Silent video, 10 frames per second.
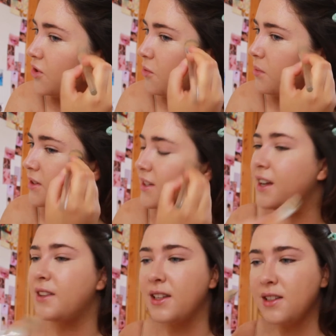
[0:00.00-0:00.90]
don't, because
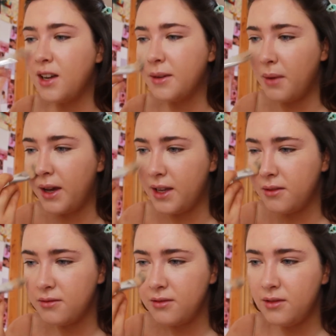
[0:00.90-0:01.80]
that that's not like my, you
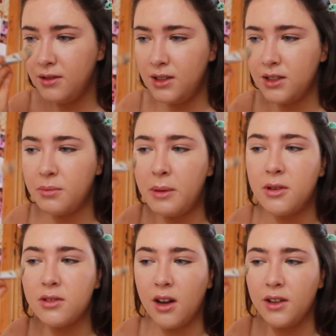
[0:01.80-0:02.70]
know, people
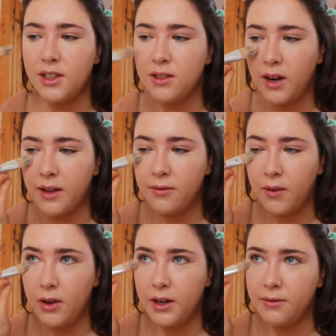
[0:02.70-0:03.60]
go to concerts for like
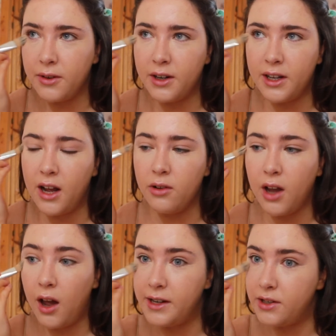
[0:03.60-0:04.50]
fun and for a night out.
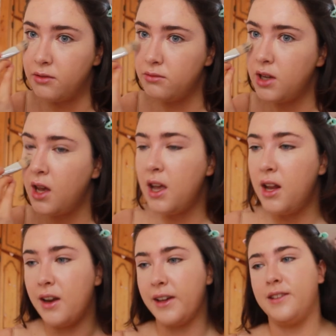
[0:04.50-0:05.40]
I don't.
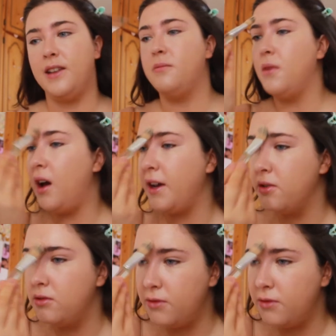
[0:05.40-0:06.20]
Like I said, I go